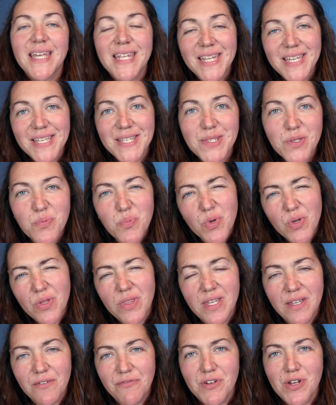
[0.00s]
It is
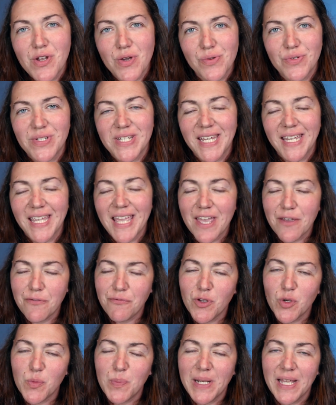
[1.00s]
worthy of noting,
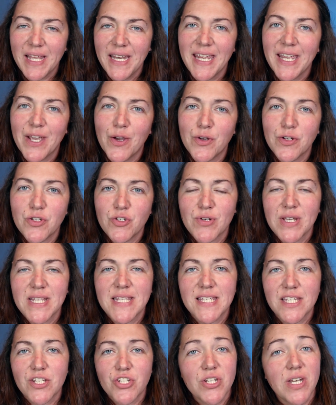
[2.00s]
if you're planning on
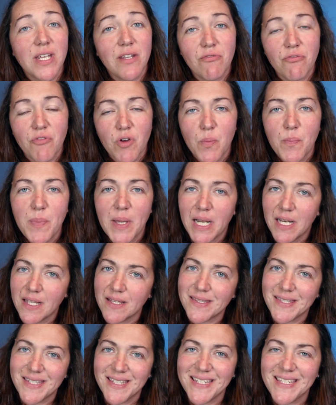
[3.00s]
transitioning from
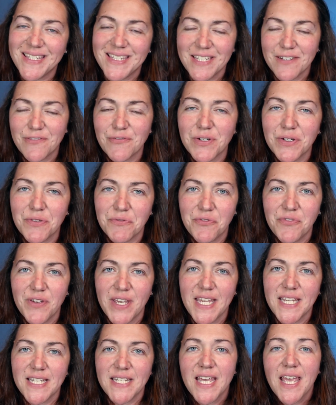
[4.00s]
pellets to different
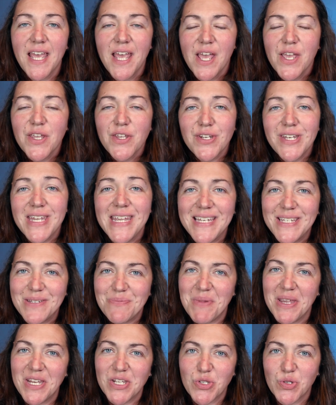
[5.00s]
feed, you need
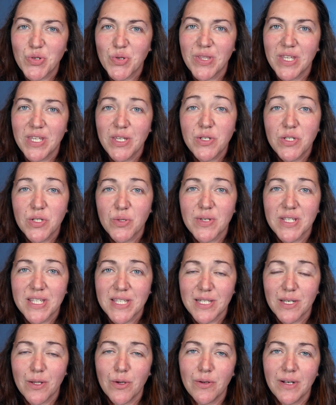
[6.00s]
to make sure that you do it
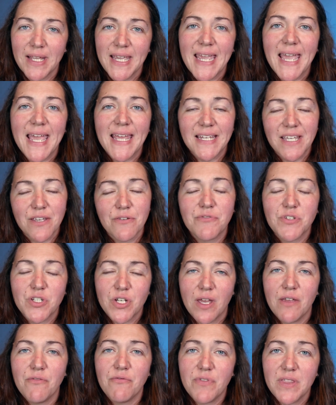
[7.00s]
slowly and give
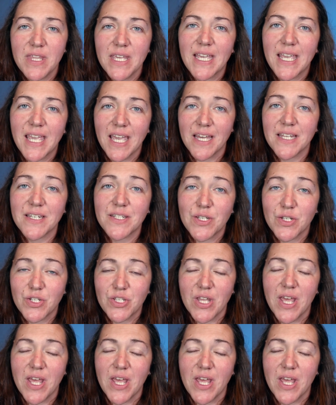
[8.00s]
time for their gut to